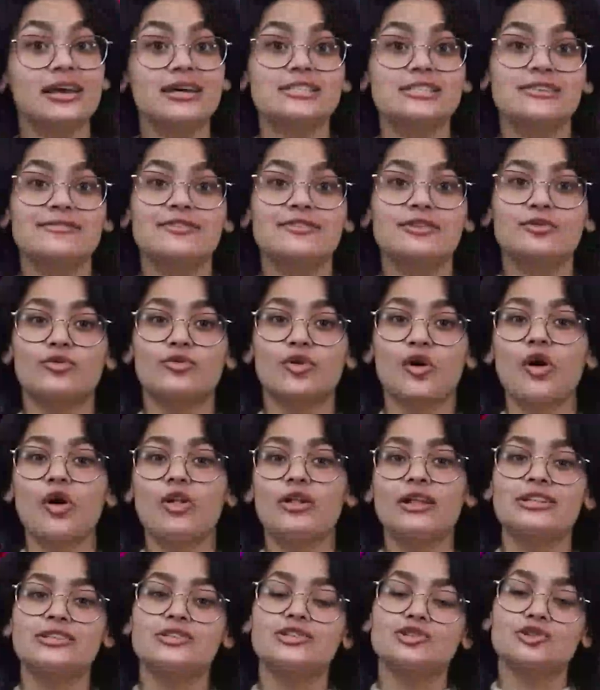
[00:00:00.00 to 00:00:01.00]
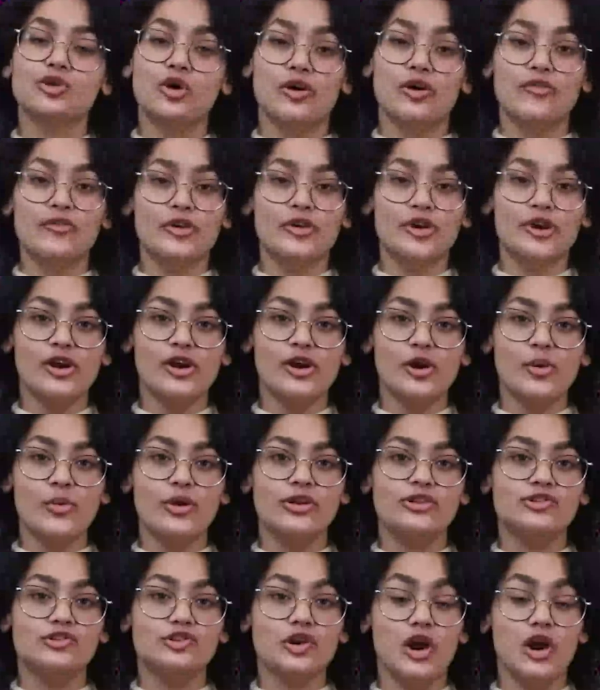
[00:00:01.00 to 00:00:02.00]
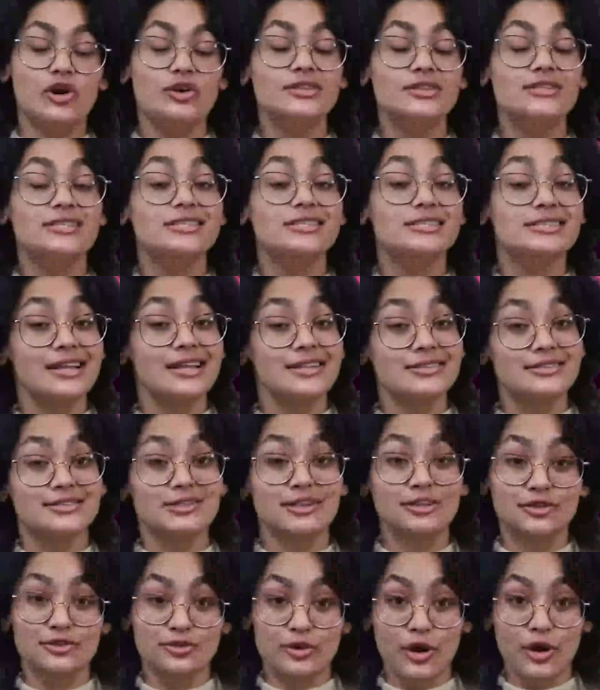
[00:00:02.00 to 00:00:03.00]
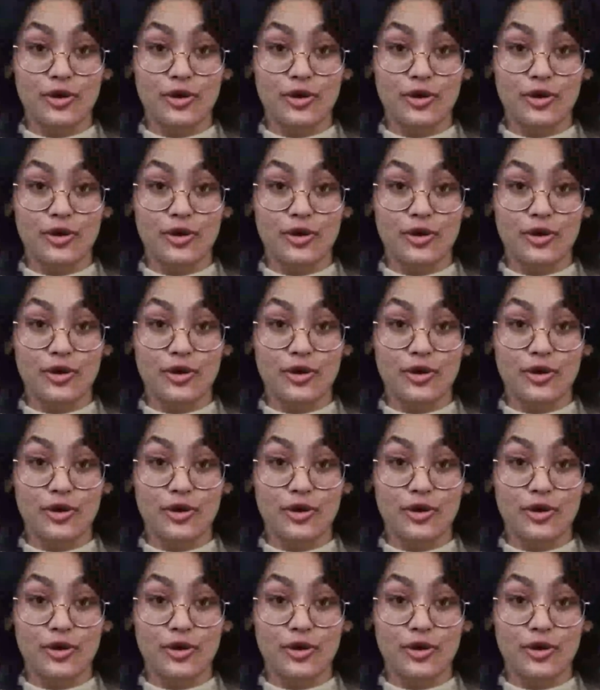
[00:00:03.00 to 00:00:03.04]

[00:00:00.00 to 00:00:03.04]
because of the role in store for her when Charles ascends the